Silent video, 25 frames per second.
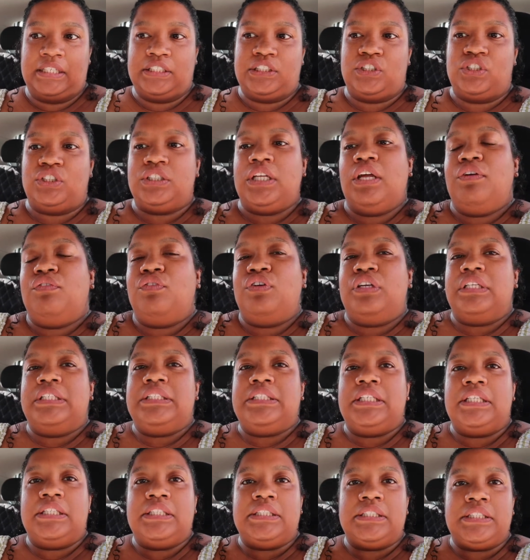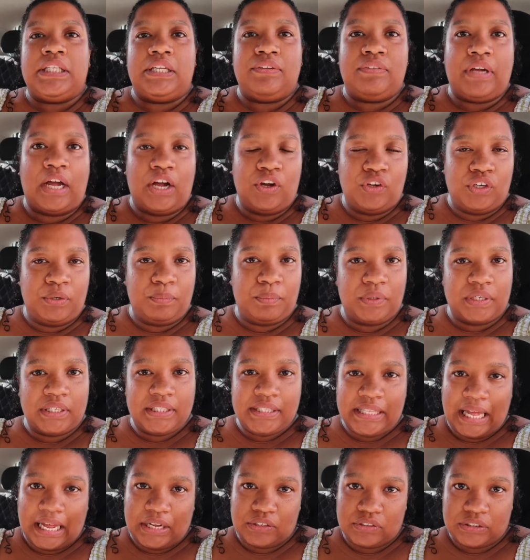So say for instance, if I only put
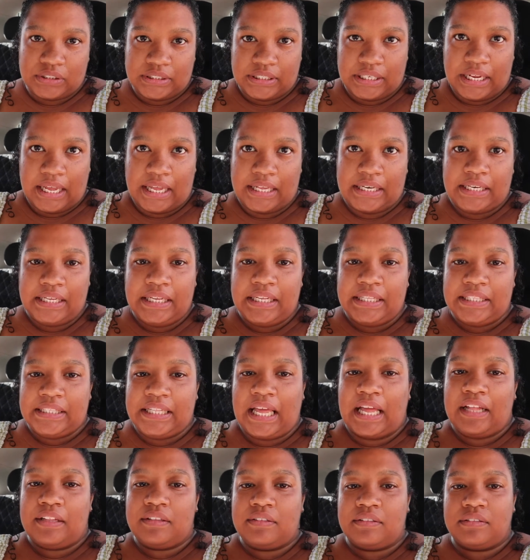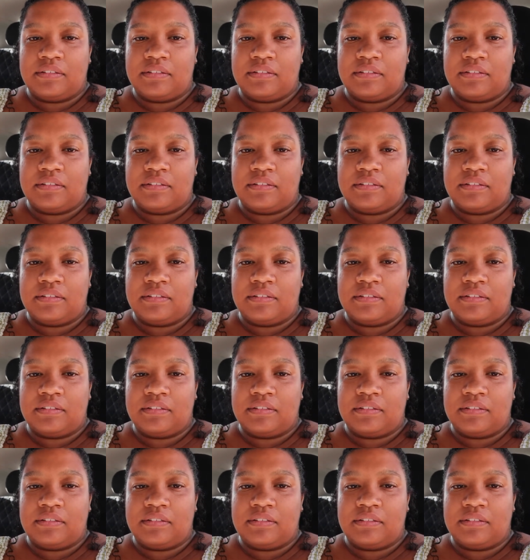1,000 rand in that